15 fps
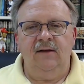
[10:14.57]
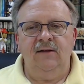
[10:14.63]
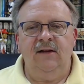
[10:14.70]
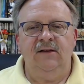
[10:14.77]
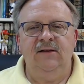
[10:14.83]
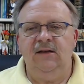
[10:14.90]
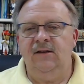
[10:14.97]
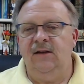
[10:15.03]

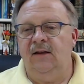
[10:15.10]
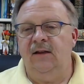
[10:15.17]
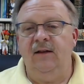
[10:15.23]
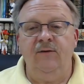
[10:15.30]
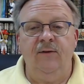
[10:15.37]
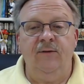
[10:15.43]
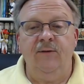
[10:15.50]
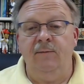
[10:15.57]
Does he
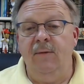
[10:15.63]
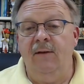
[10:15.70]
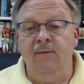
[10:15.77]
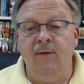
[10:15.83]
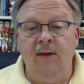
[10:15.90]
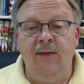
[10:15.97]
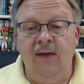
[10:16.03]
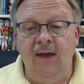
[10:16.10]
deliver from
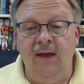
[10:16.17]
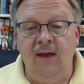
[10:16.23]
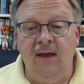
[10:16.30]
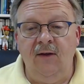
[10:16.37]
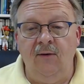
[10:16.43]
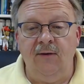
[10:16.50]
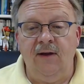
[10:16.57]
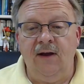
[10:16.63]

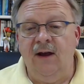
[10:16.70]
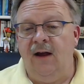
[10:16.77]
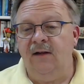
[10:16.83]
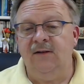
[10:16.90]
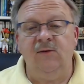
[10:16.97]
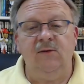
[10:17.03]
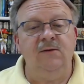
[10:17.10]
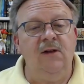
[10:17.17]
everything or the
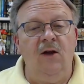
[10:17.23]
consequence?